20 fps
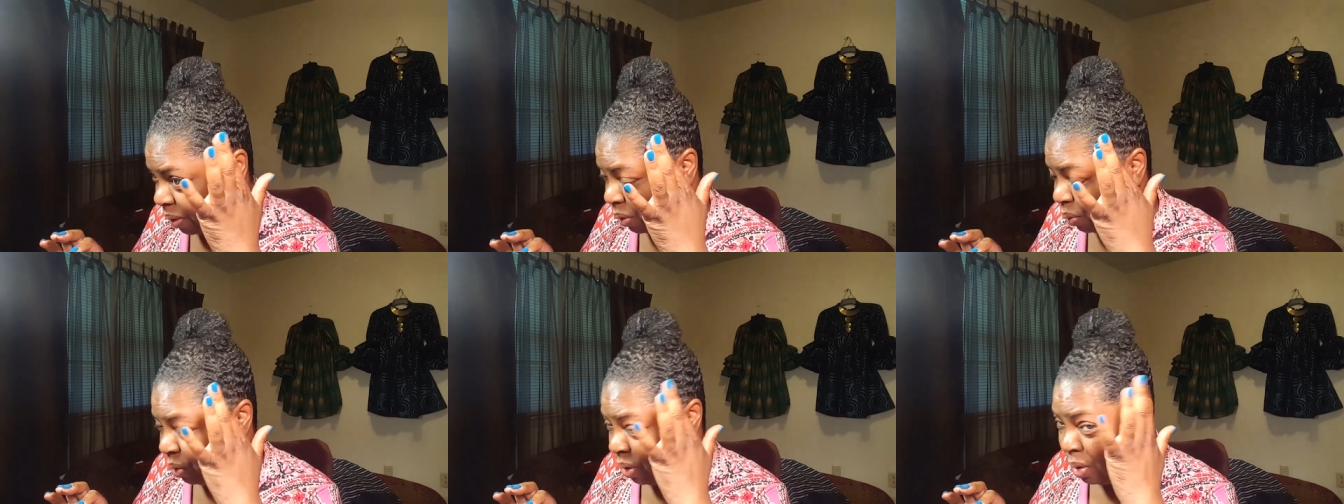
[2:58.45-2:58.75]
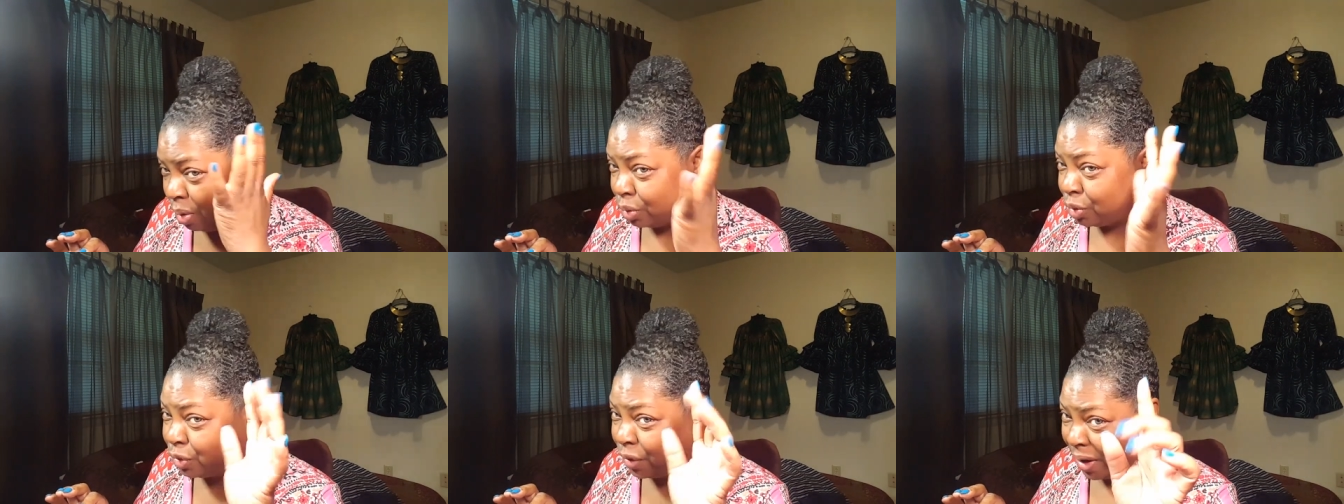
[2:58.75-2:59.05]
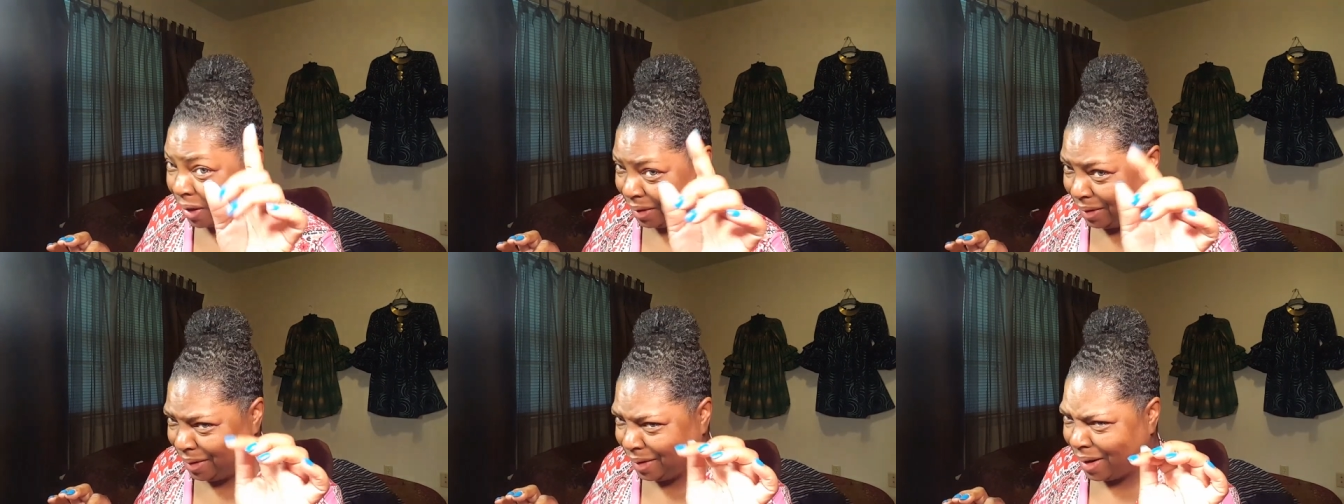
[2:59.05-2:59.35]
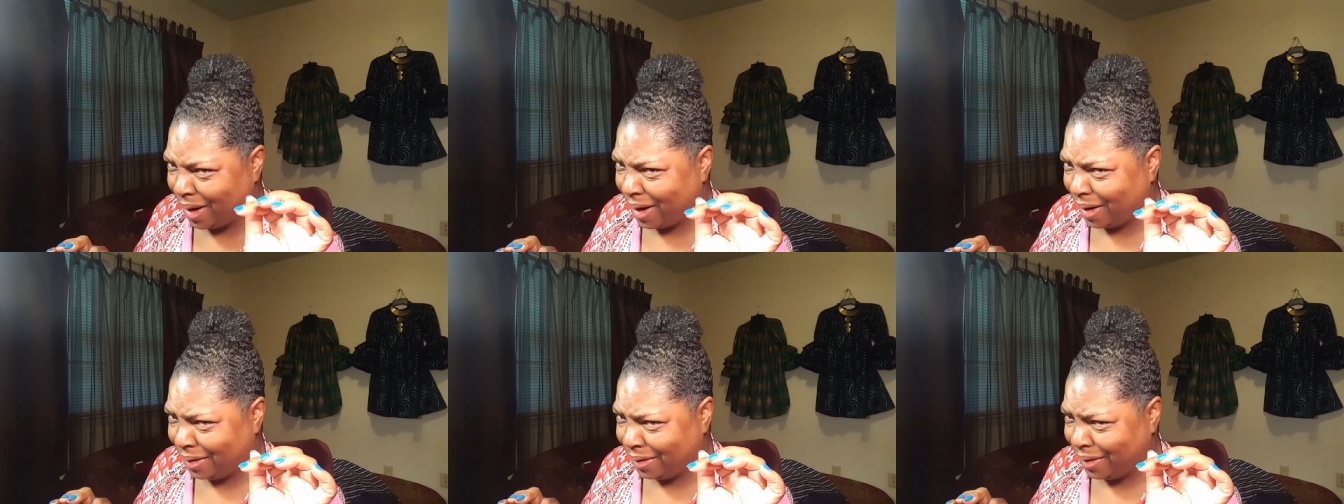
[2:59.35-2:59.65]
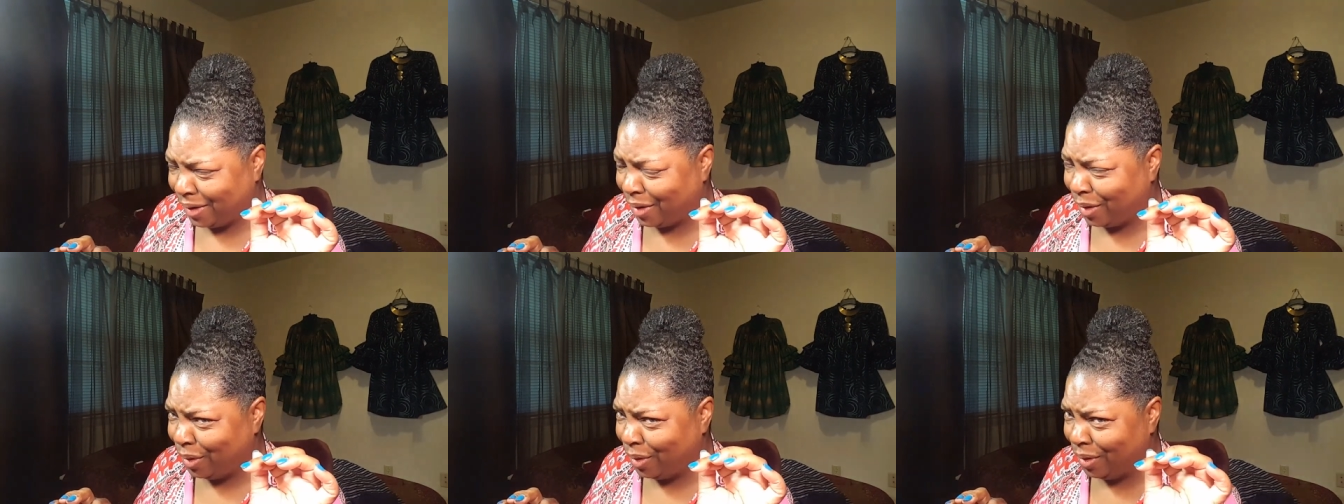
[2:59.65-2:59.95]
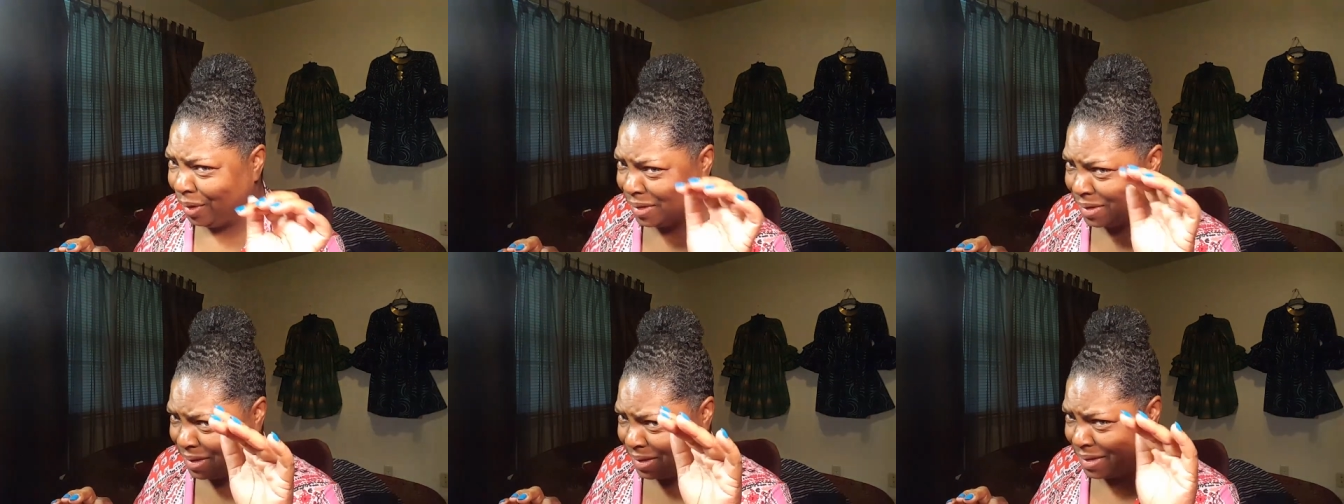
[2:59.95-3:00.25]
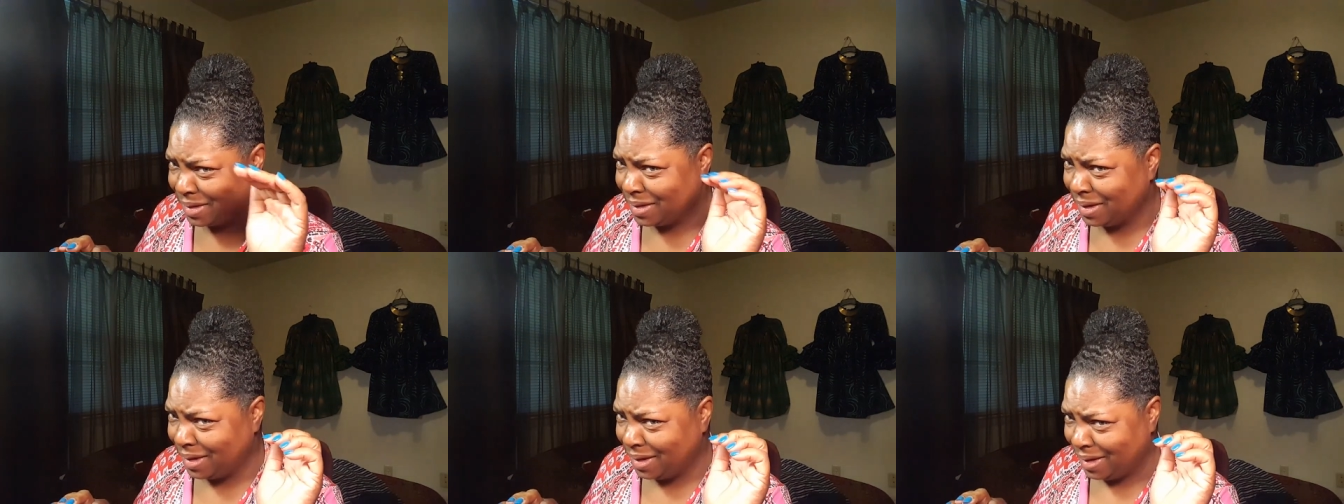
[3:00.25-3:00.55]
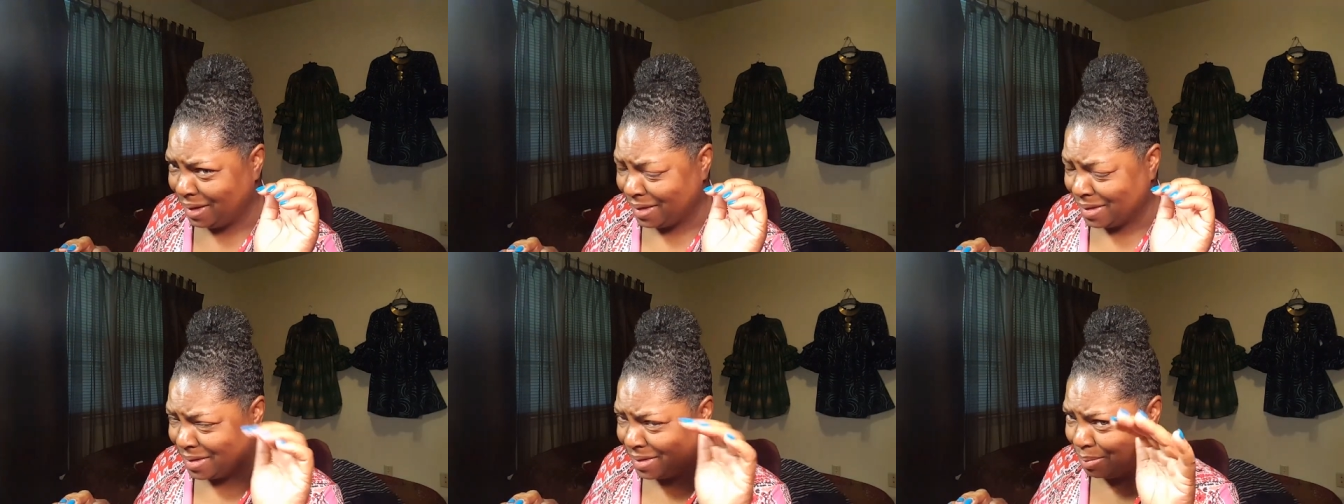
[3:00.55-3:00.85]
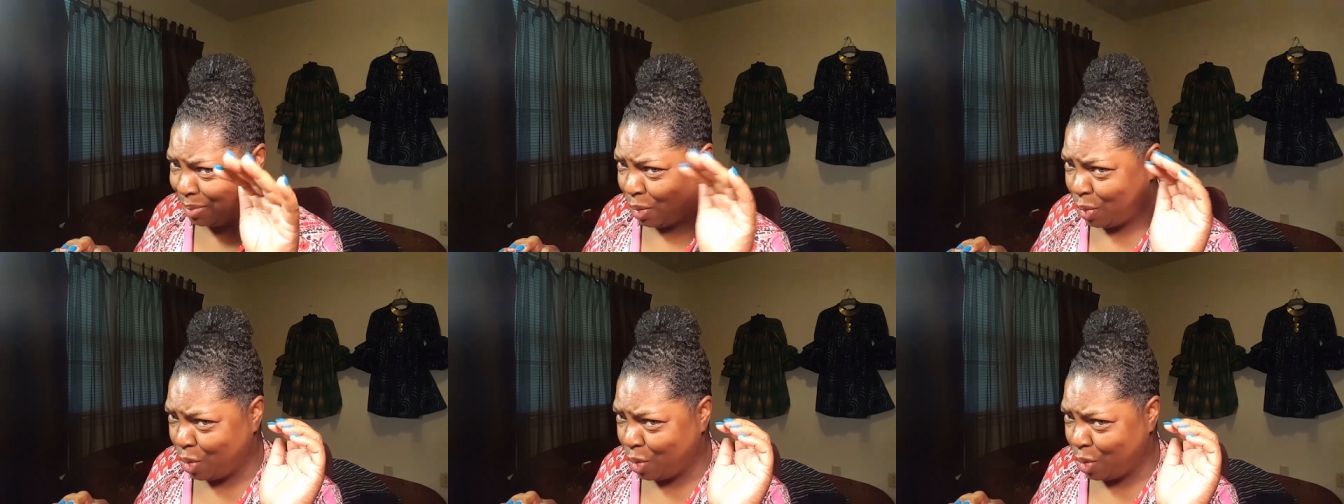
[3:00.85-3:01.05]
but we're going to try to get out of there early since it is